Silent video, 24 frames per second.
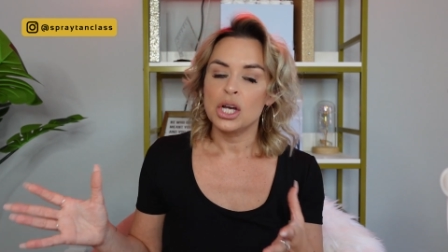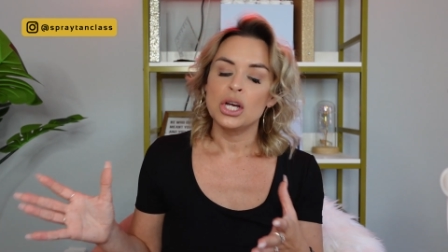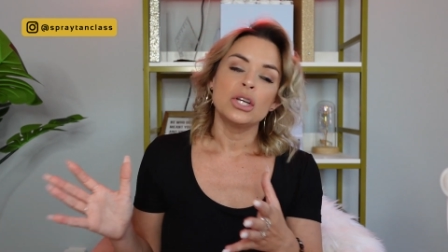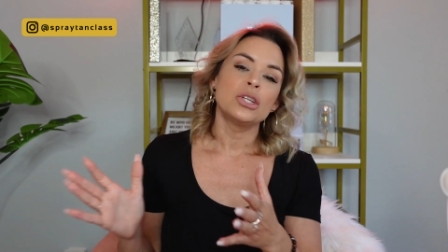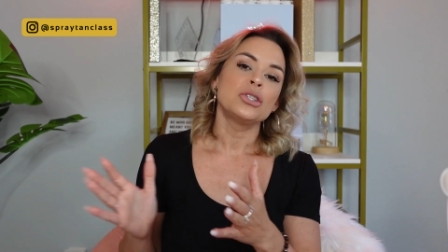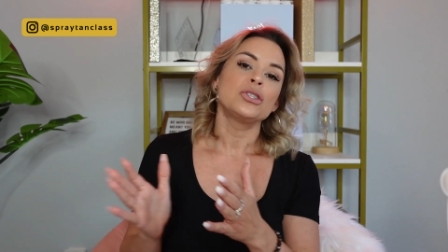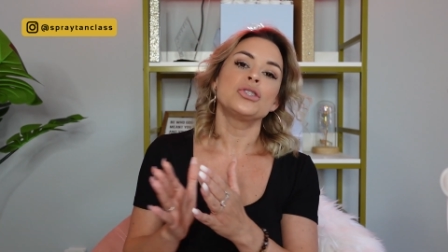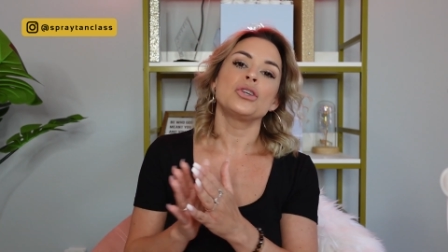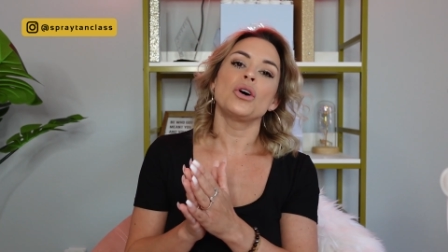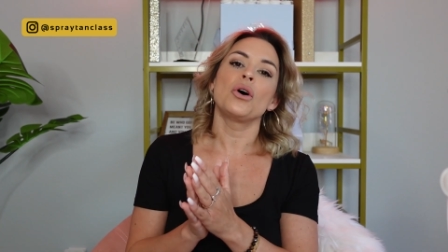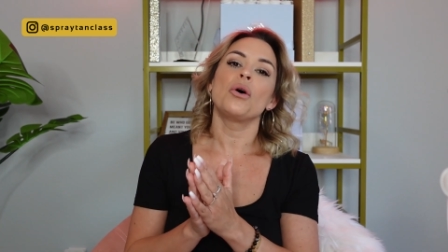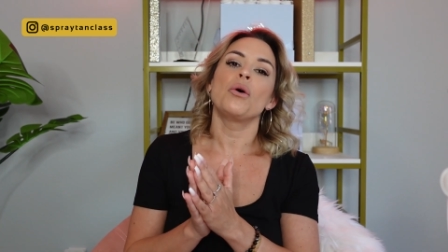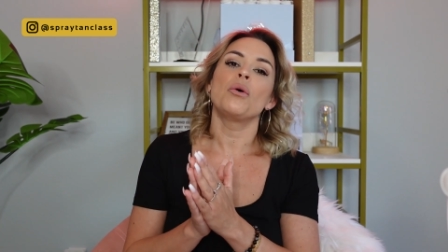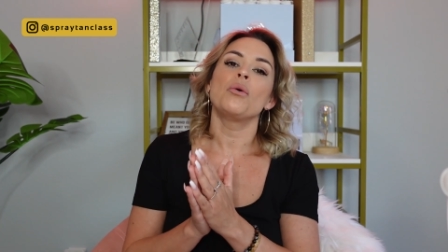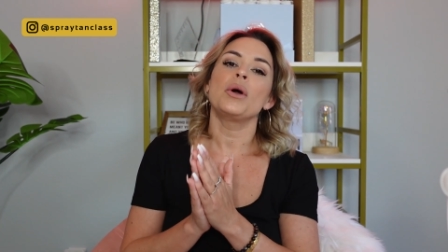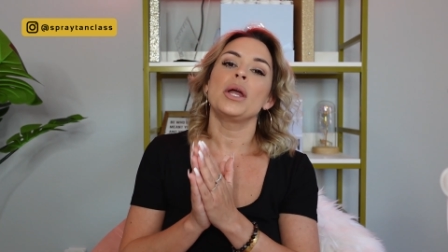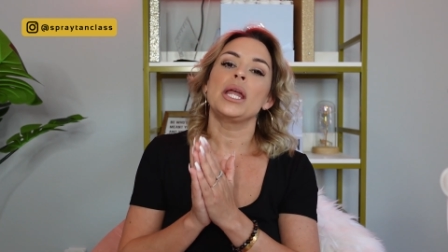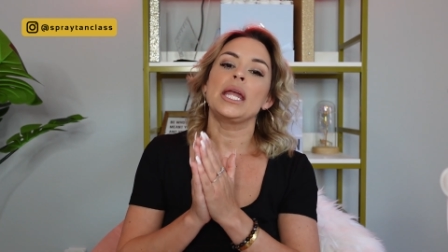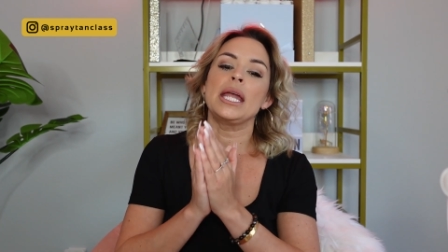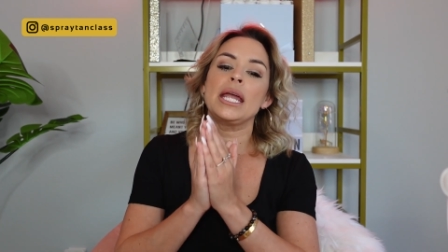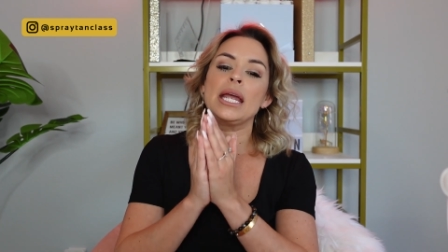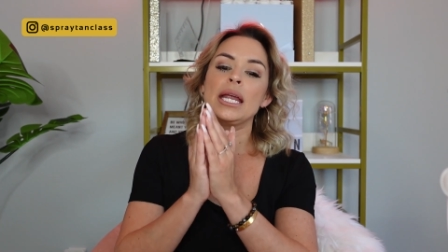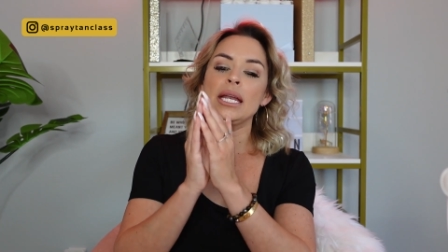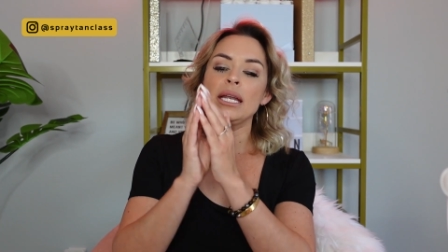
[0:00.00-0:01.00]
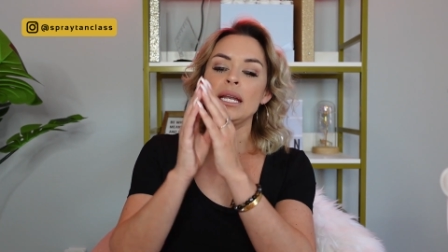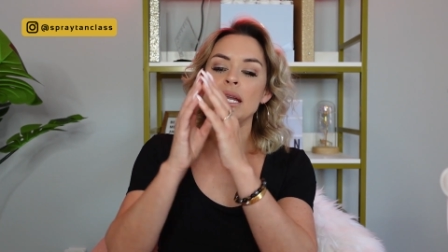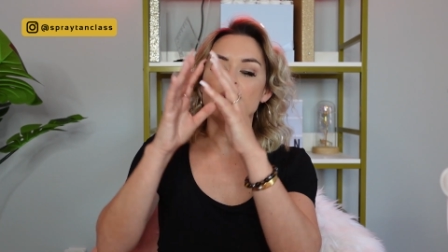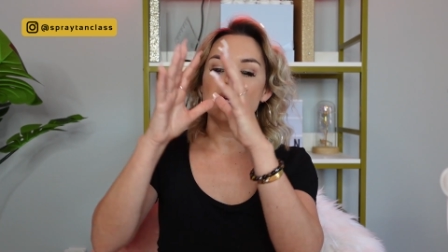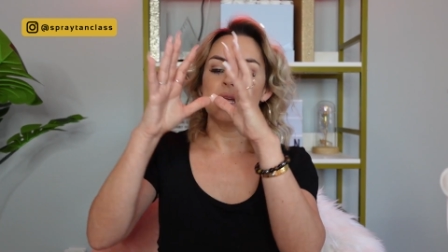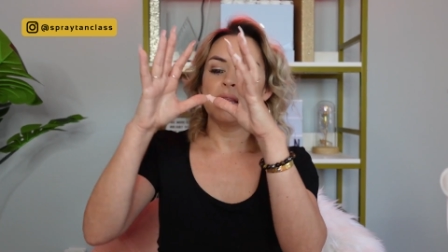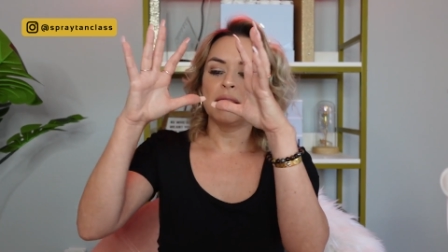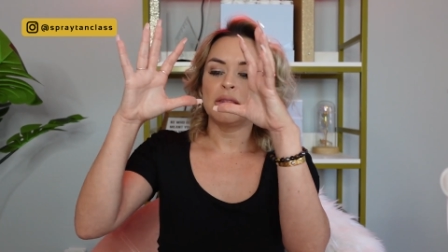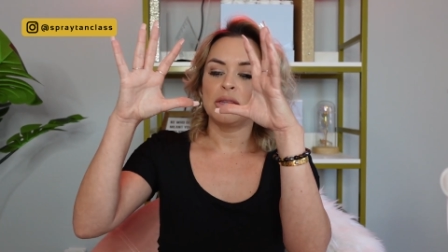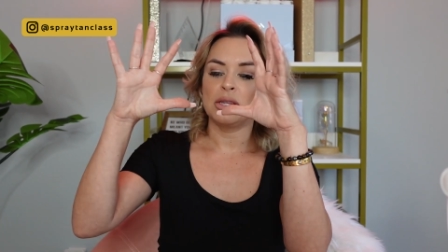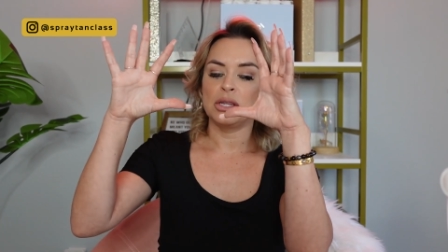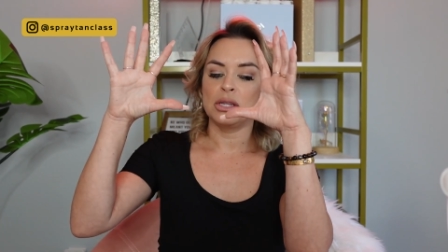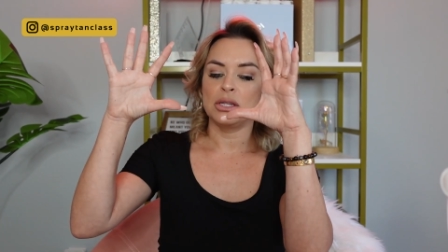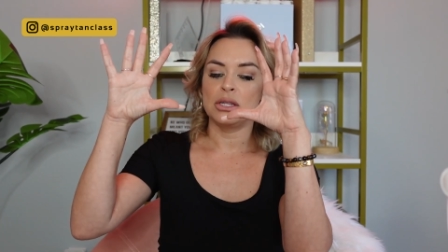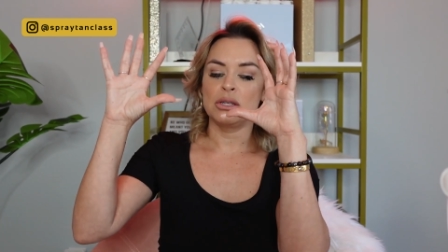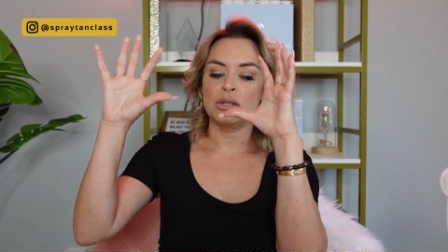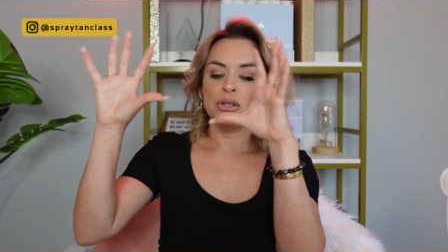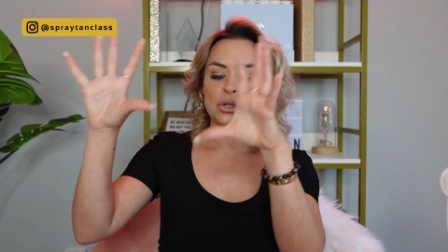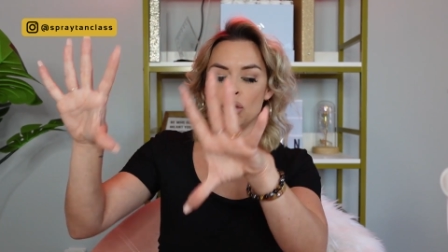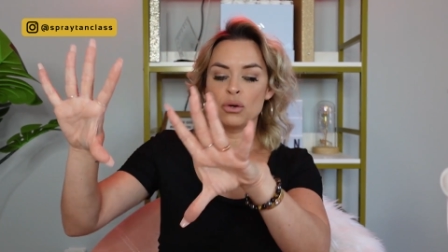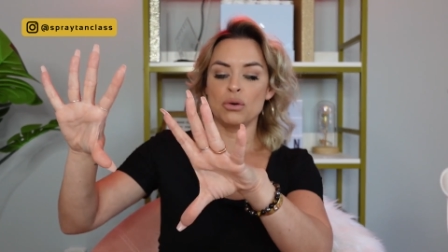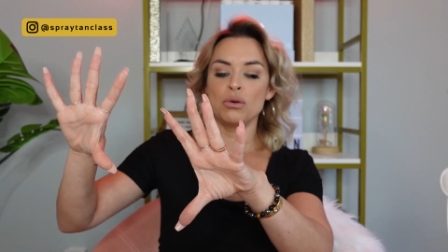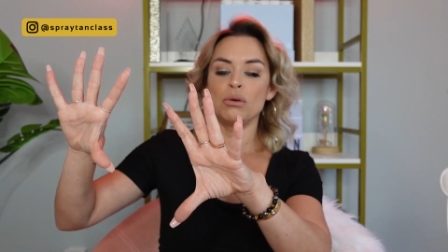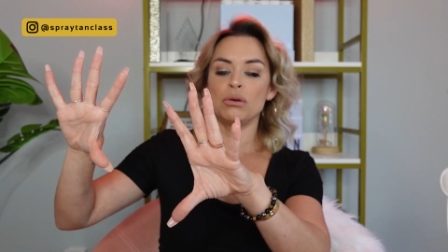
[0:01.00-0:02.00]
So in
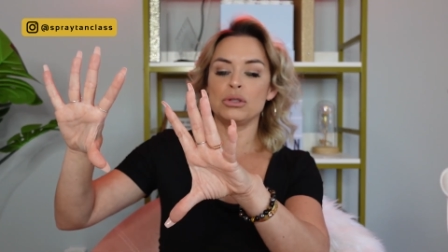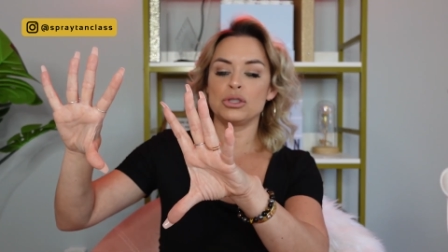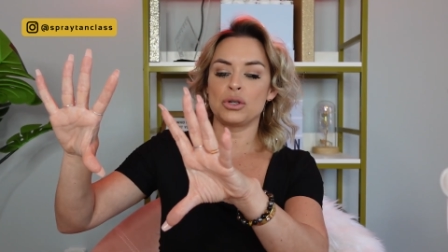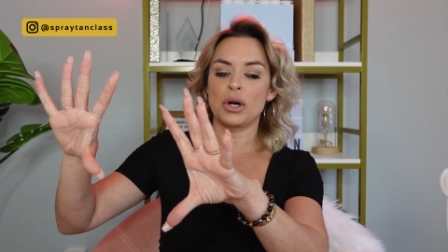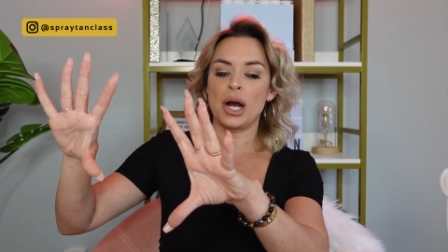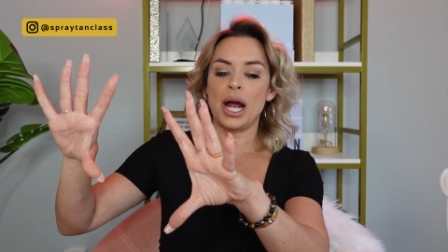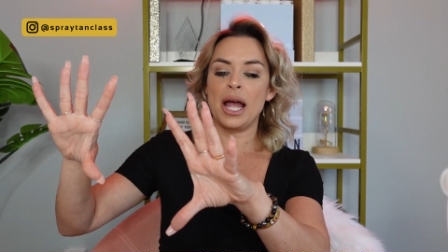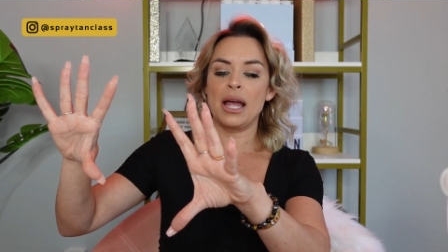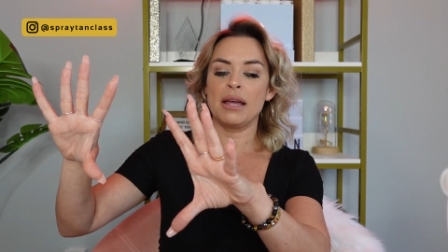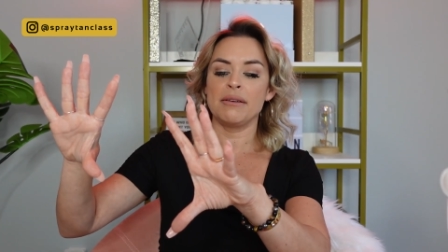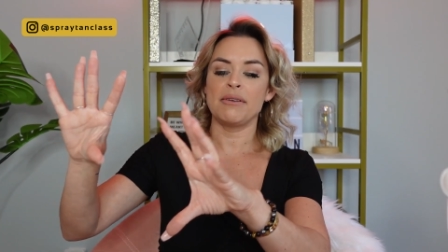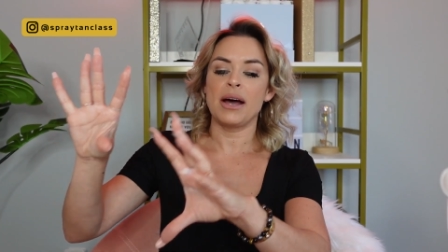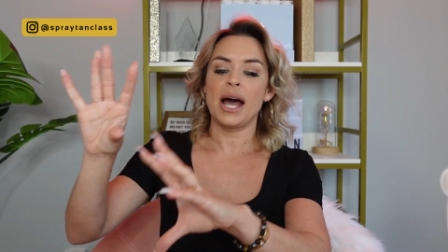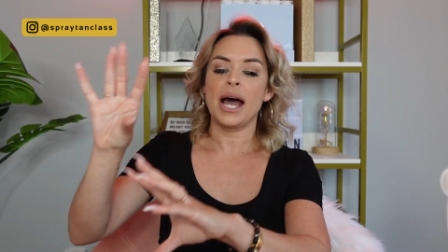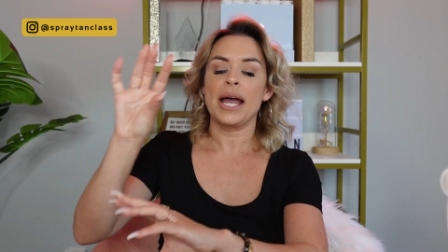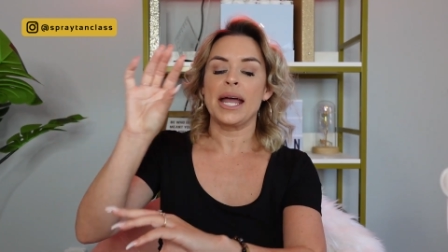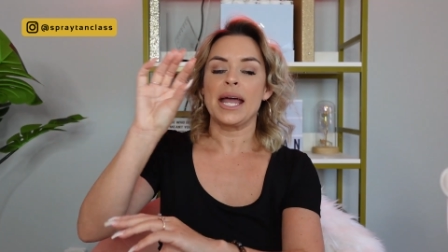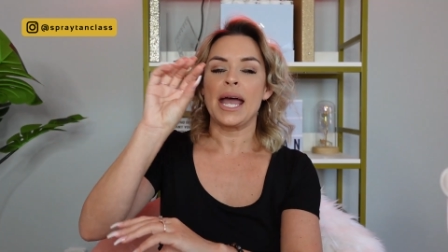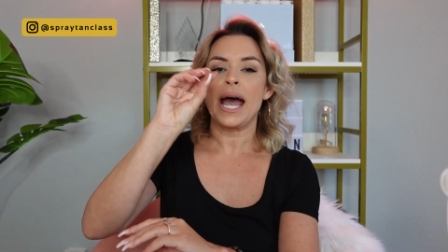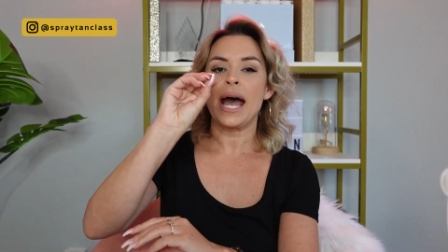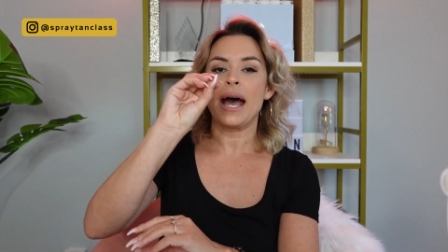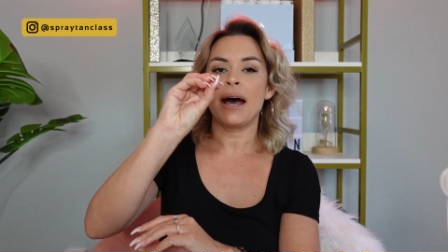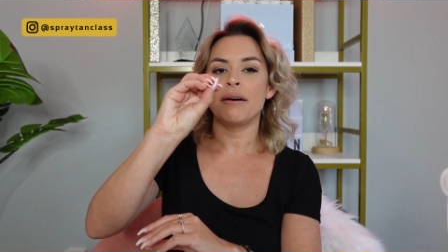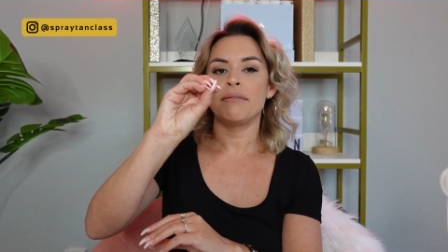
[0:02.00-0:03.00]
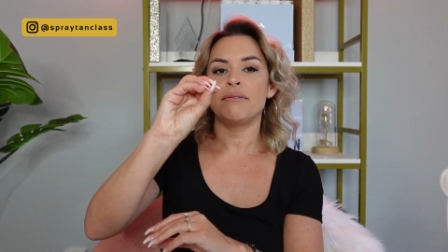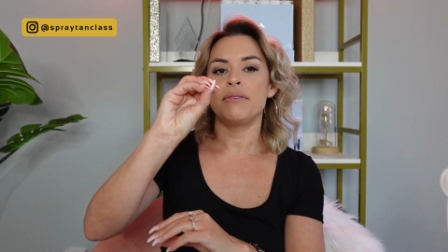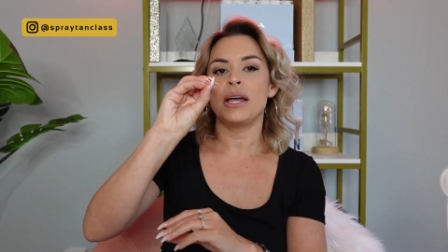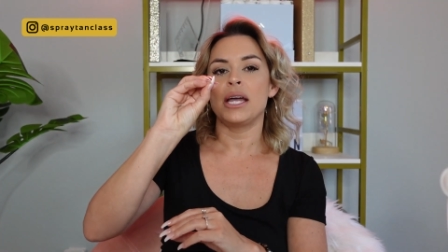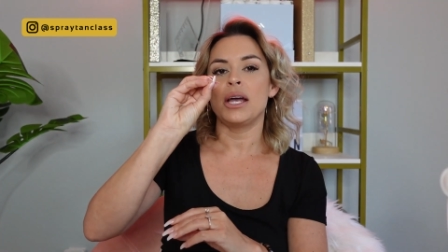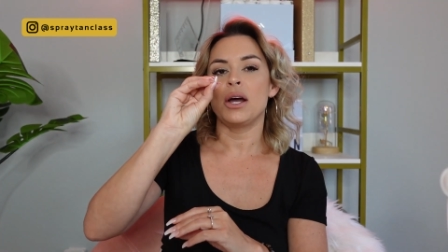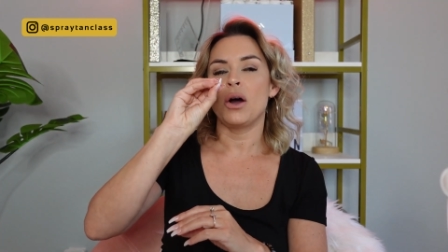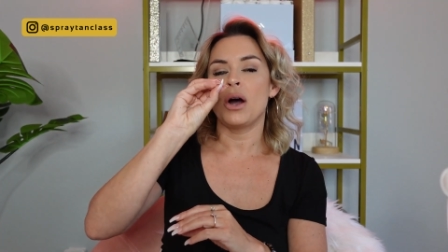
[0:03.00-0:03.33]
Google Drive, I have